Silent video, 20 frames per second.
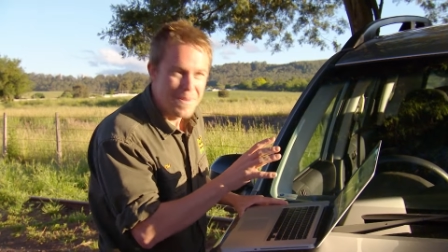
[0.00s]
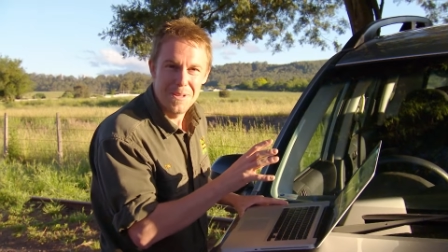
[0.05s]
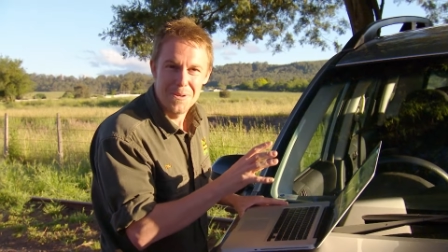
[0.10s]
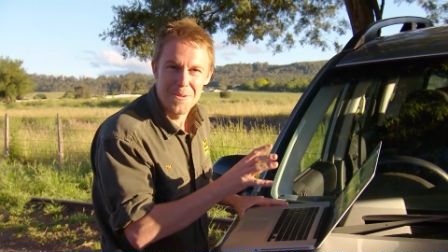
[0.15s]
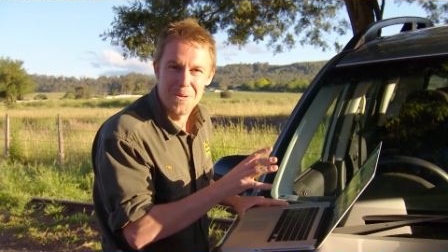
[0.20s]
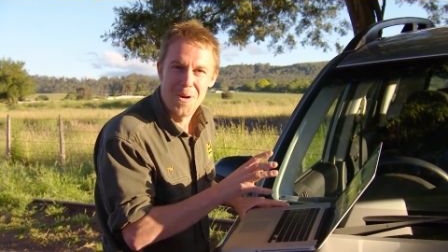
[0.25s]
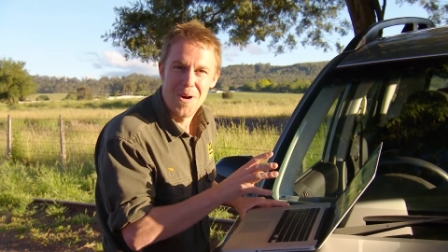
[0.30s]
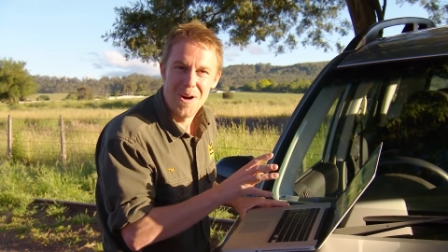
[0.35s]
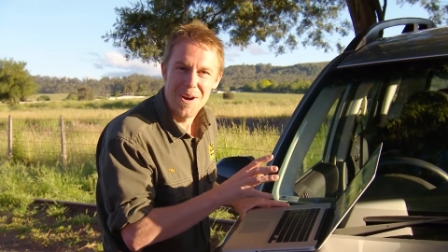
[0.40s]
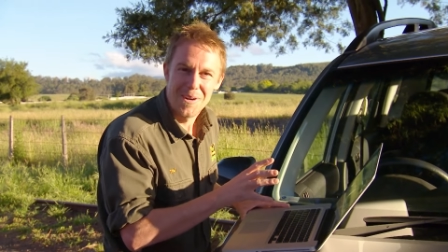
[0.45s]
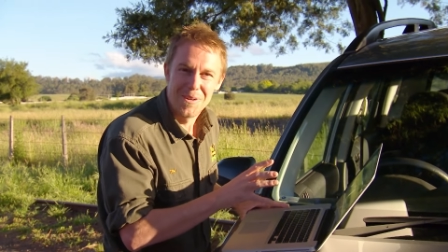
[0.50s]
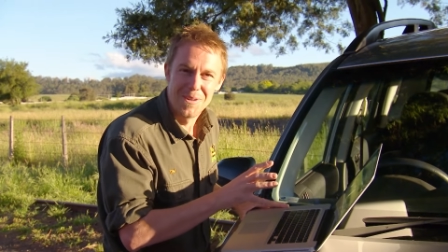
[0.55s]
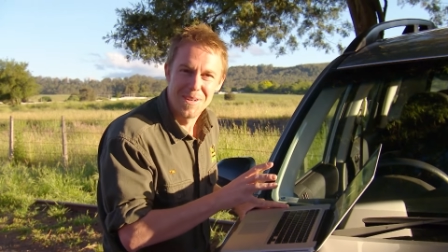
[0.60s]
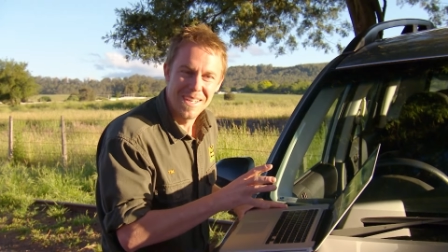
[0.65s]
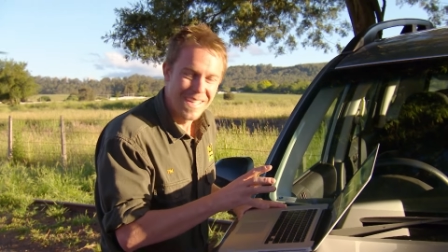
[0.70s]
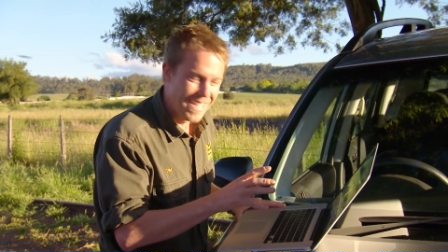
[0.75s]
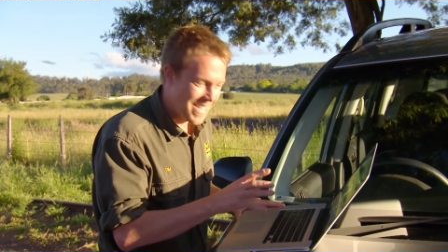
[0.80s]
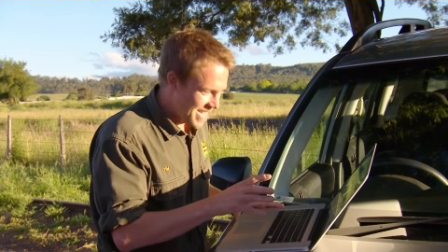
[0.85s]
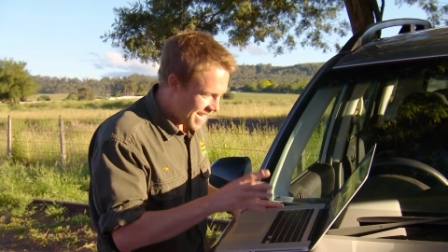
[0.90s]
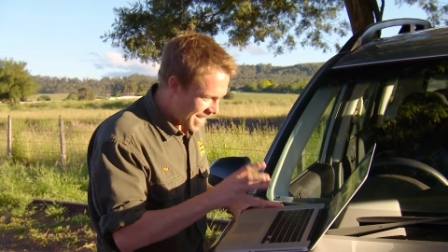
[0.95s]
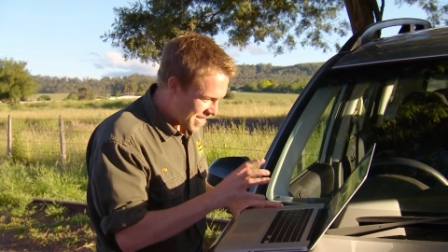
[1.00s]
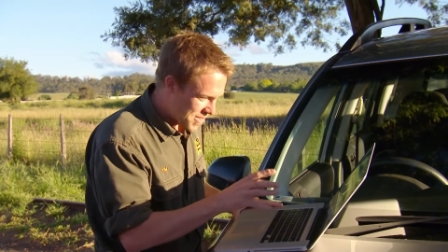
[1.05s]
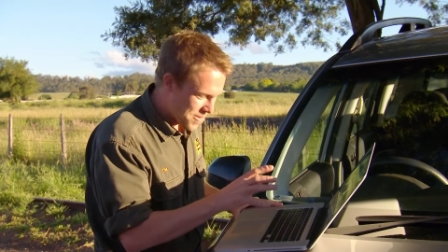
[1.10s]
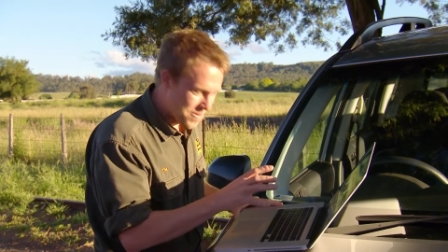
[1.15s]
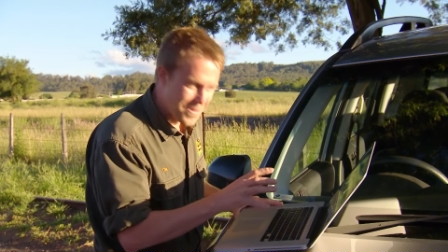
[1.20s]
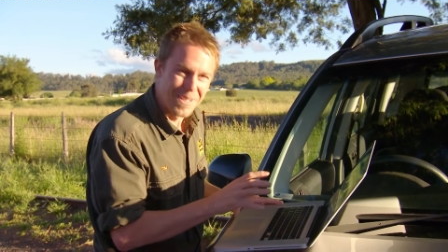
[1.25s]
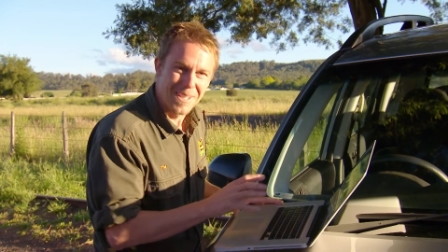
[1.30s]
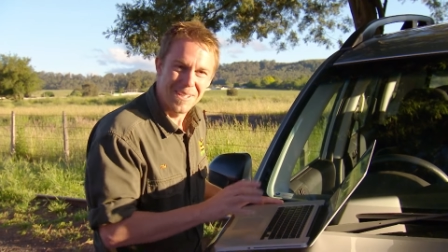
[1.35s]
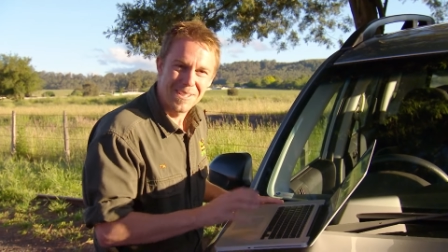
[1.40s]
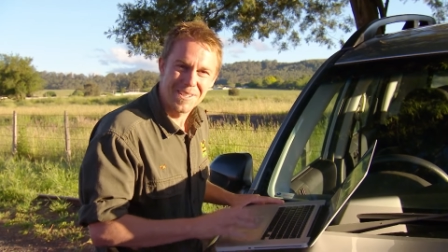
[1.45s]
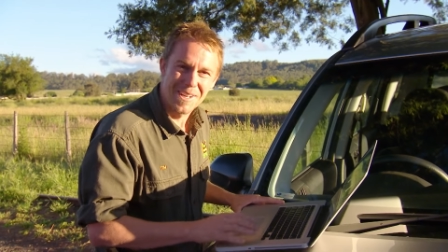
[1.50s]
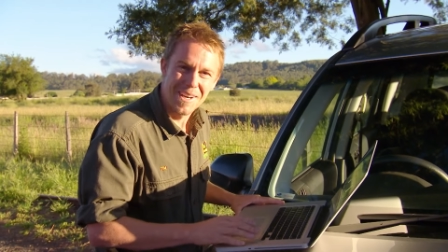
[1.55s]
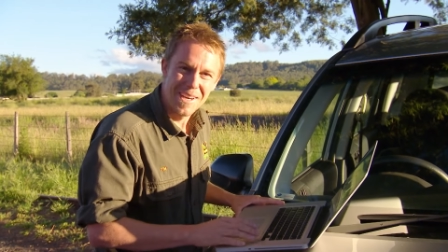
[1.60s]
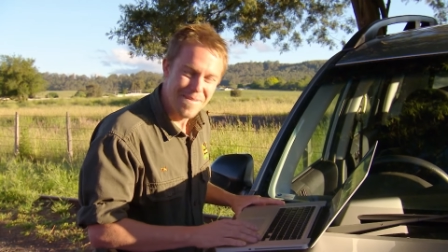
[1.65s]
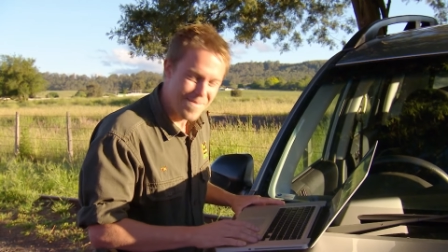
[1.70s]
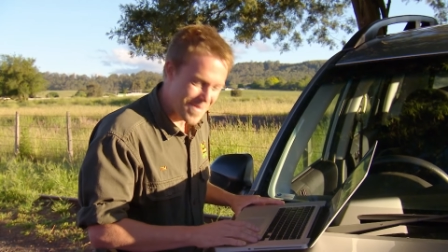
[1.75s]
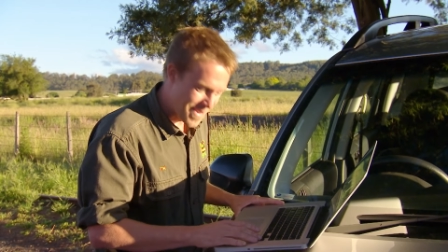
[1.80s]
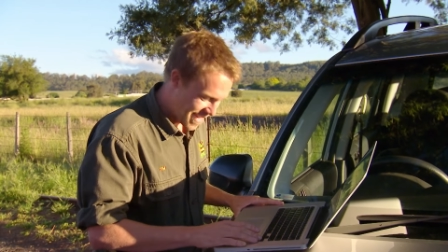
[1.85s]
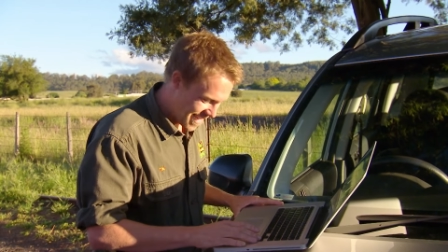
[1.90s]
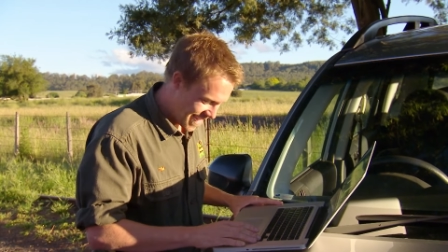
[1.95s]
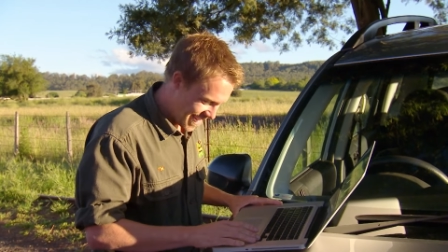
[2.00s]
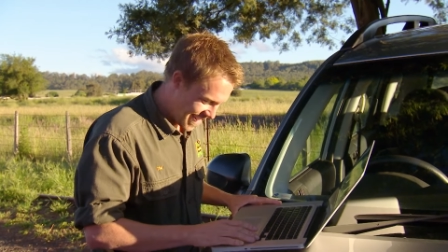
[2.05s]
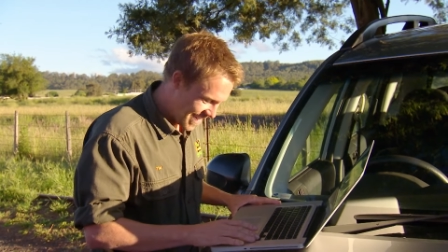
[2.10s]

in the wild, that's a real achievement.